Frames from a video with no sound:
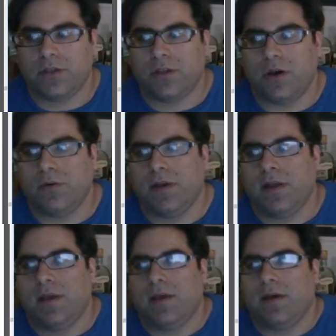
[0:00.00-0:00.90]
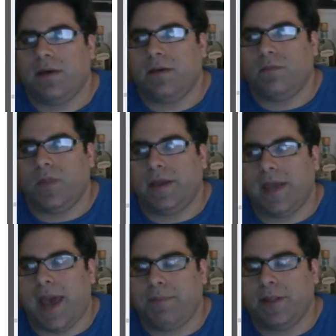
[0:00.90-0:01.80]
So the
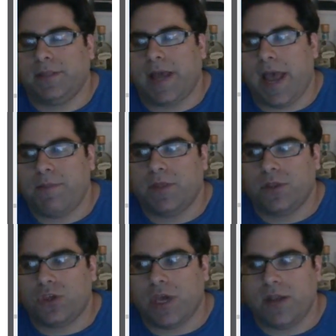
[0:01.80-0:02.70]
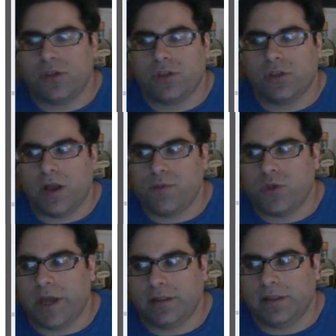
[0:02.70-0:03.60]
gap in time and the change in
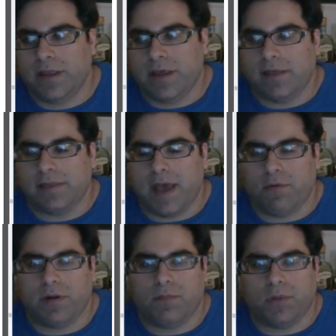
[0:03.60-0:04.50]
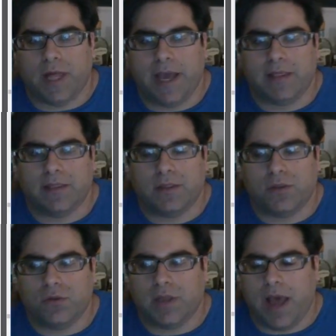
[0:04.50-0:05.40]
subject, that would imply that the
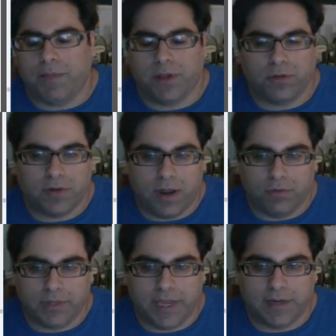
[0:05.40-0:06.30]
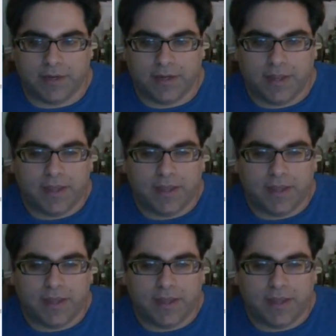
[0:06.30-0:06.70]
two topics are not related.